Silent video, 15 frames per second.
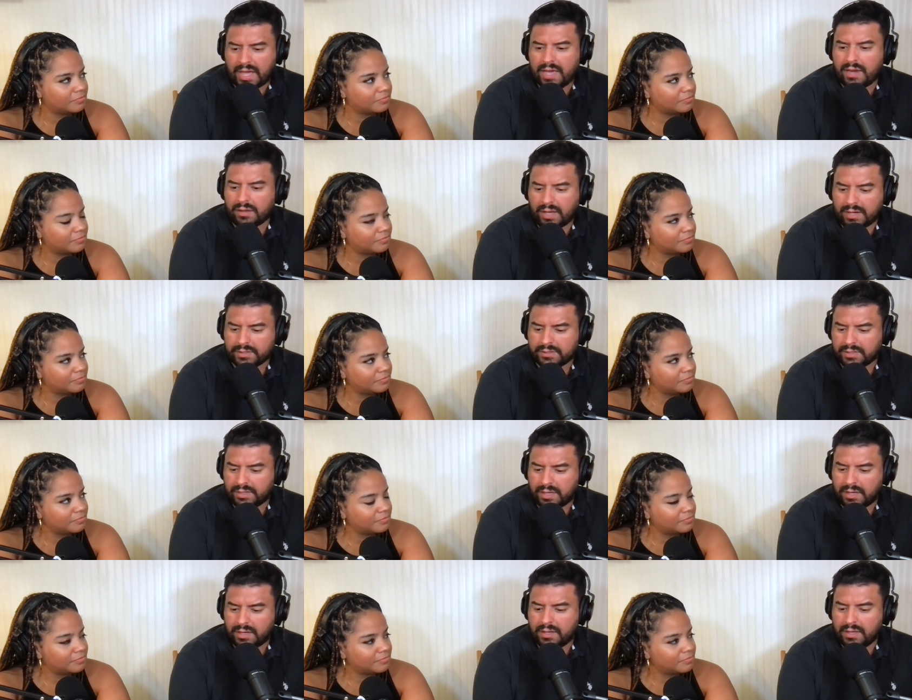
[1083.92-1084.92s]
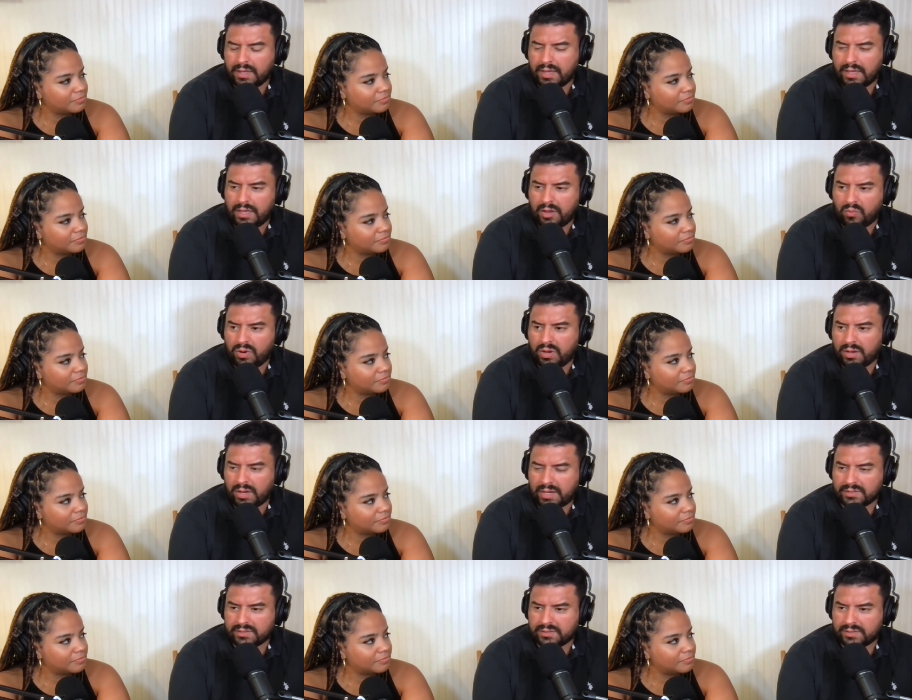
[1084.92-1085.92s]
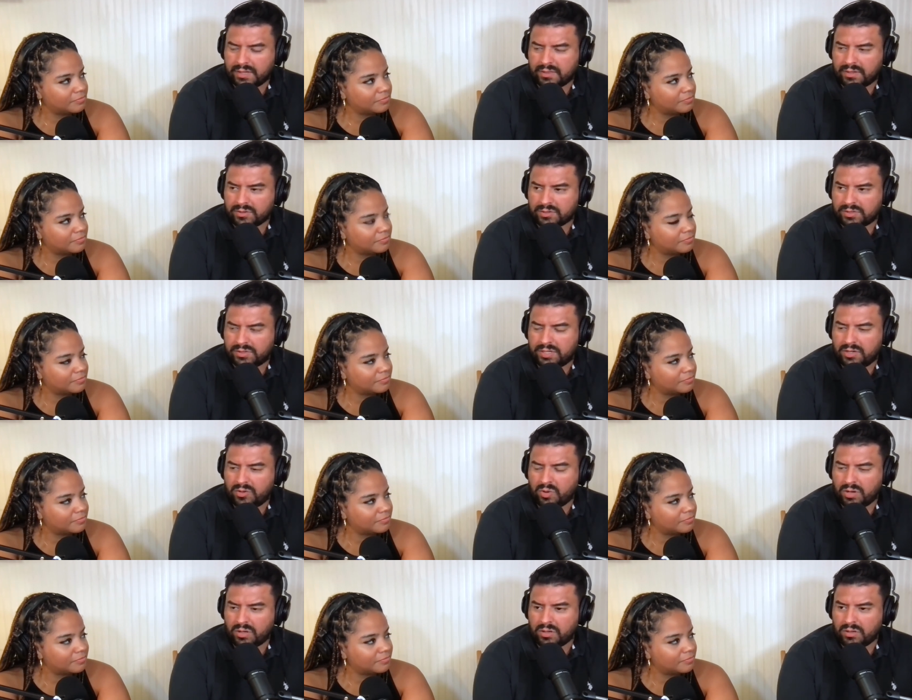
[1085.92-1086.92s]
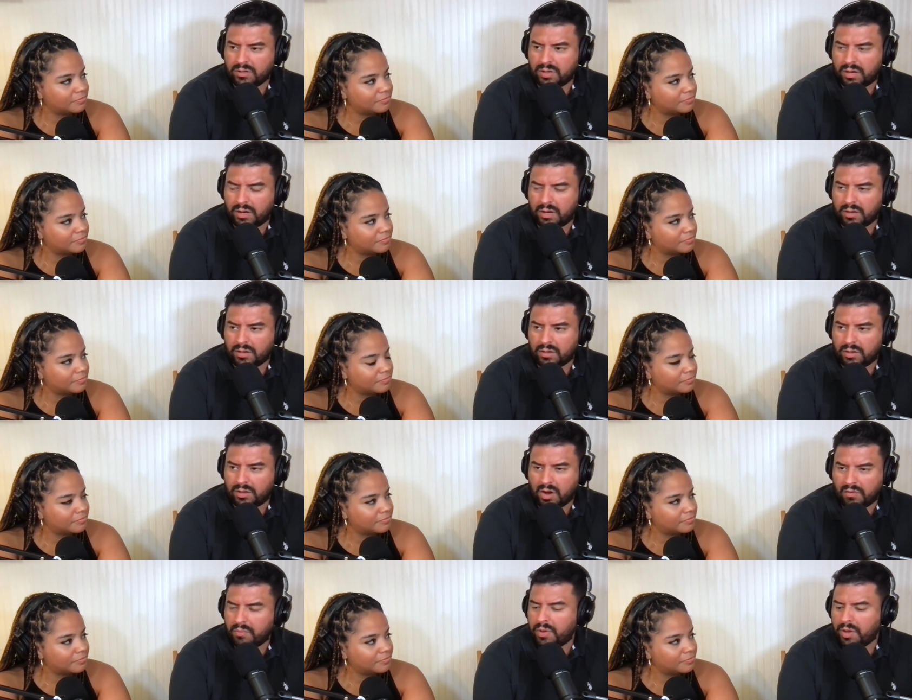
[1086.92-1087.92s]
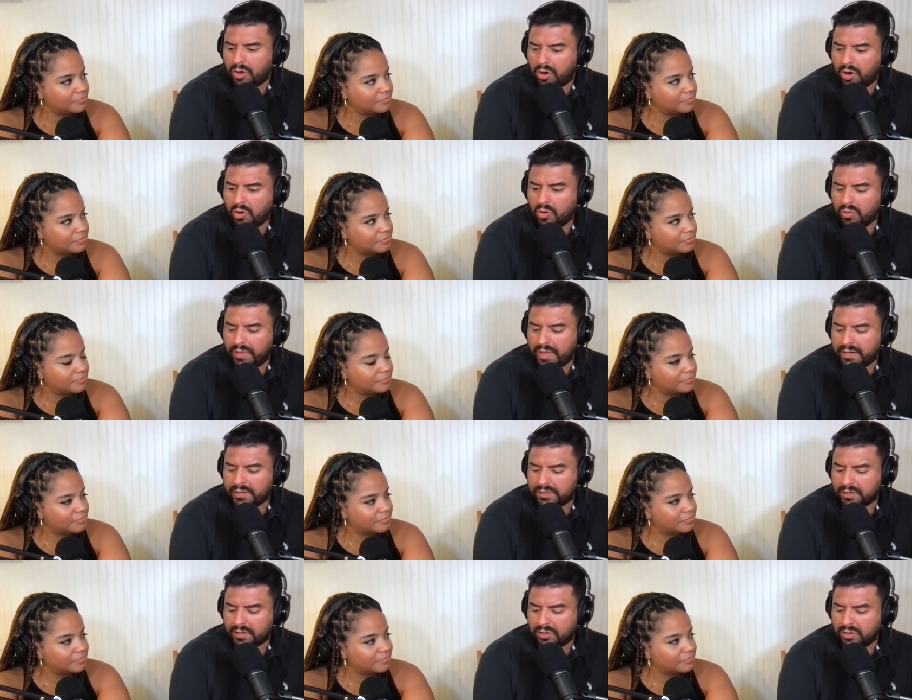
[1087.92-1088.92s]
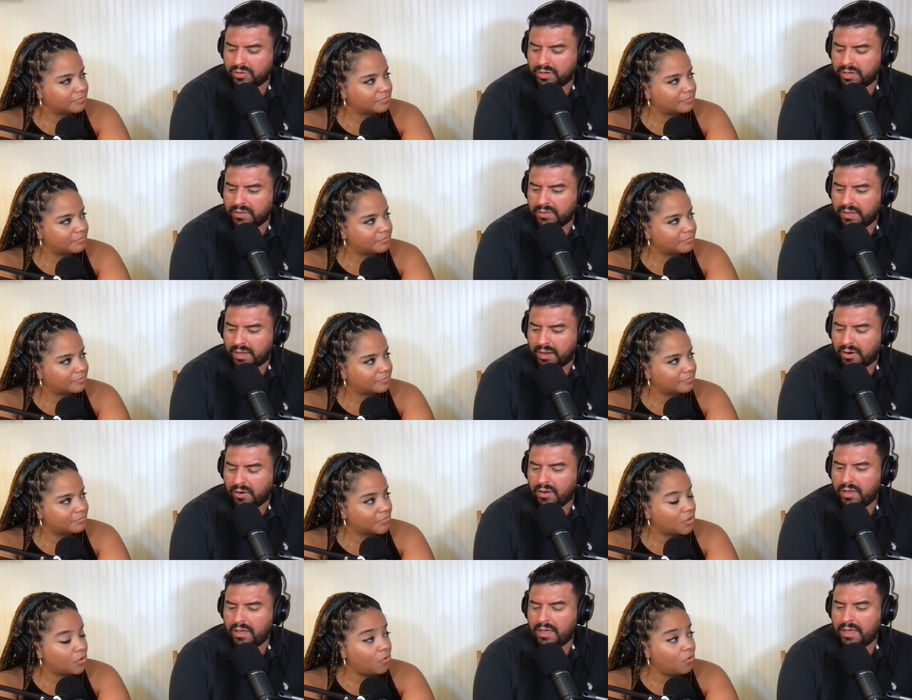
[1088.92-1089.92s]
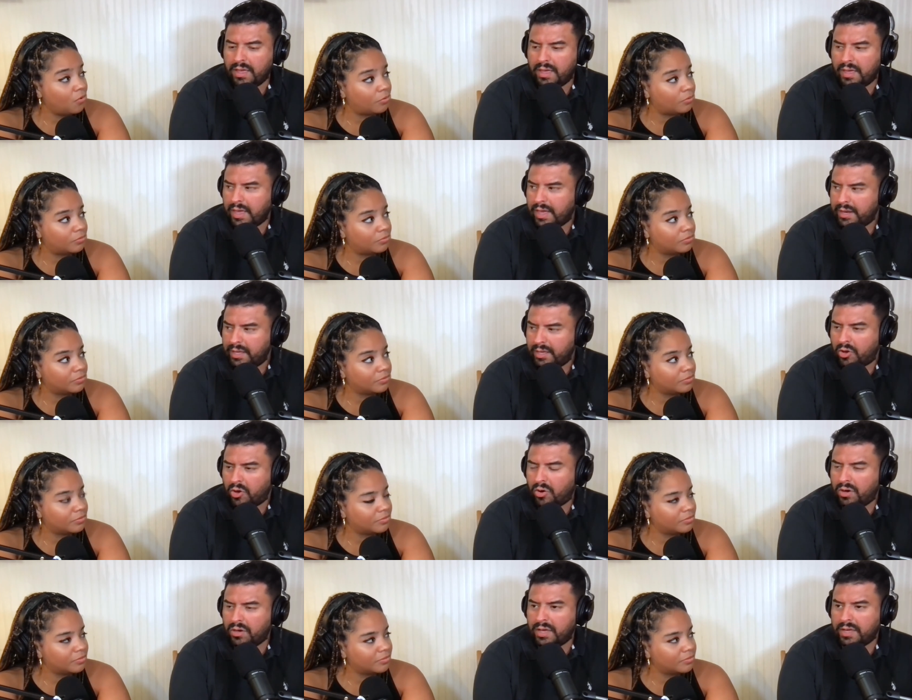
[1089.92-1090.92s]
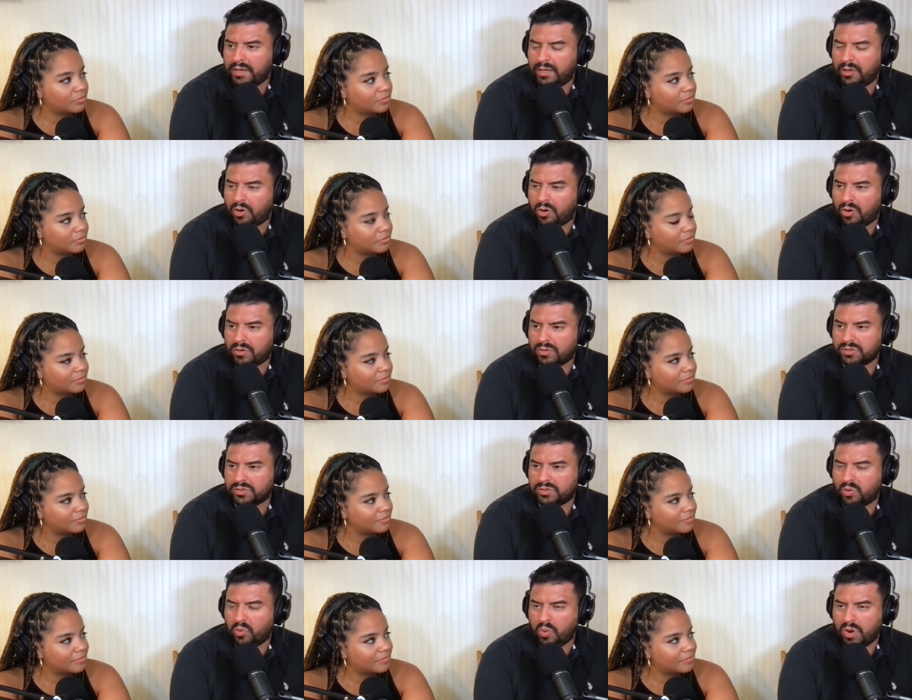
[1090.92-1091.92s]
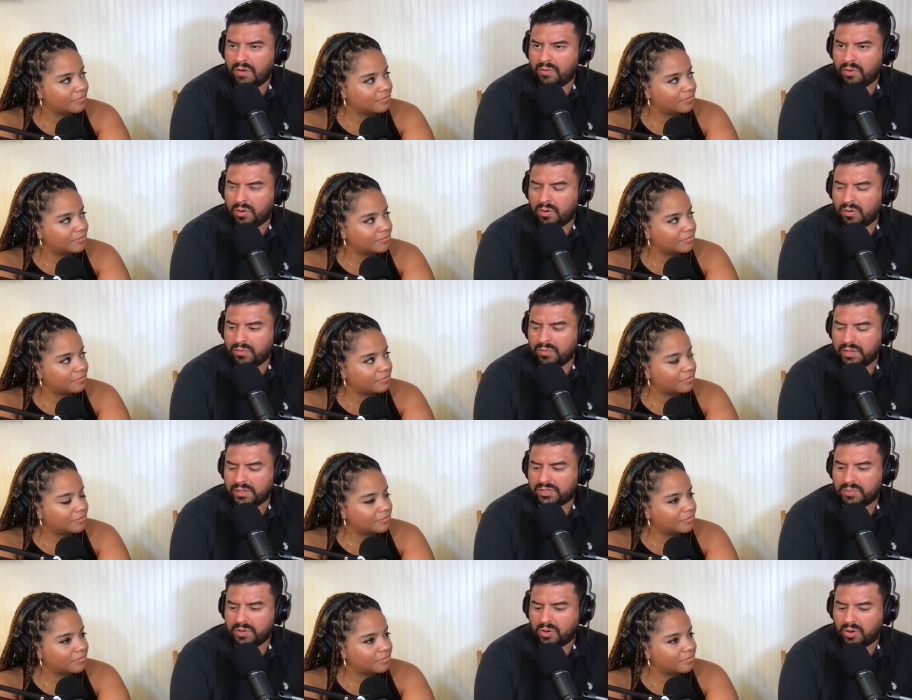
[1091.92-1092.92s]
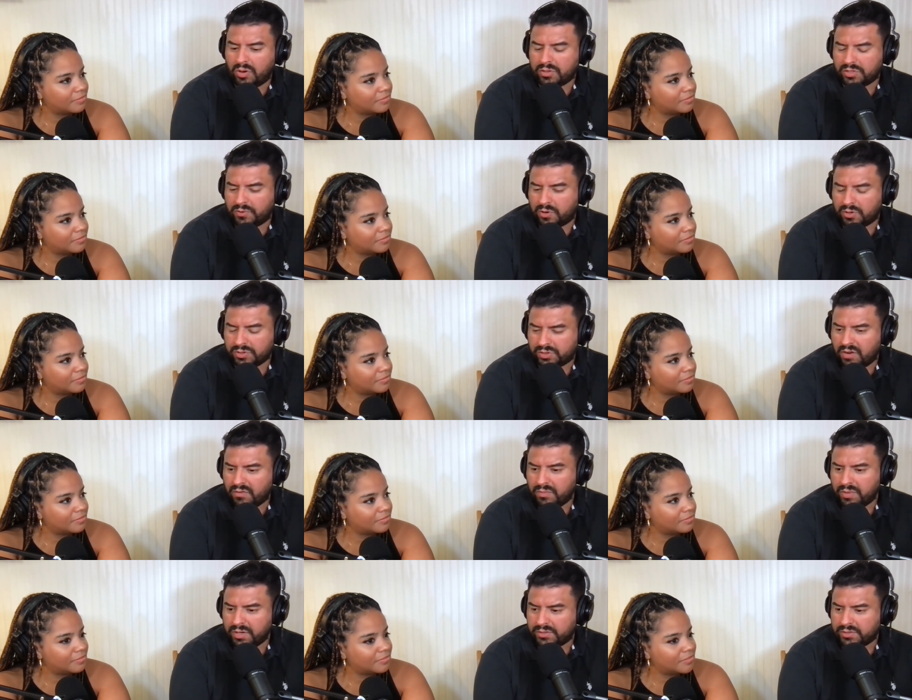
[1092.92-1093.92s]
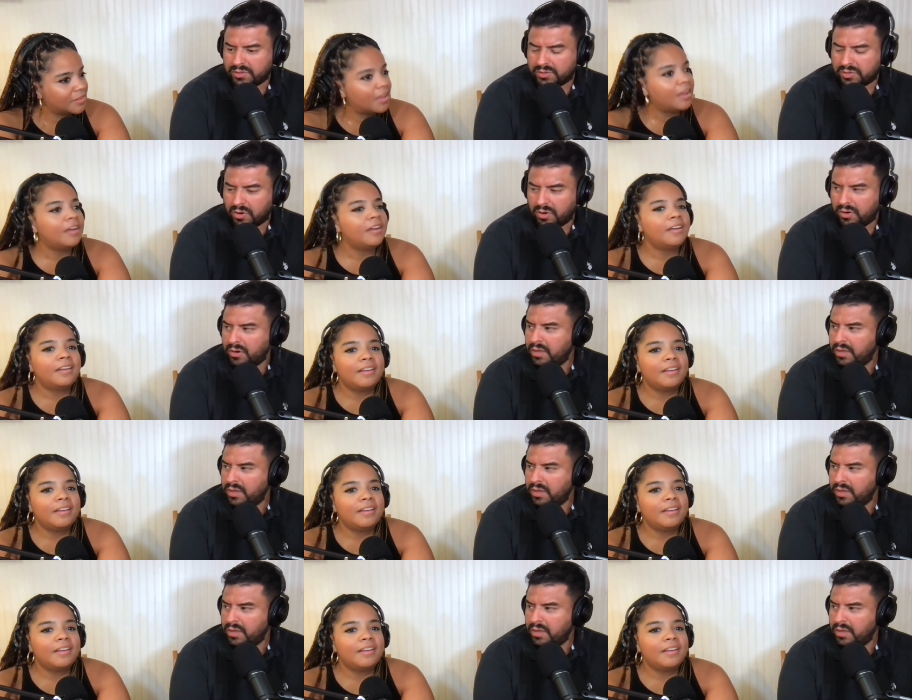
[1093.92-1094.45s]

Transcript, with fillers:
Speaker 1: analyzing it, he realizes that there's a secret uh, government code that is included in there. Oh, and he call and he calls whoever needs to be called as far as government is concerned.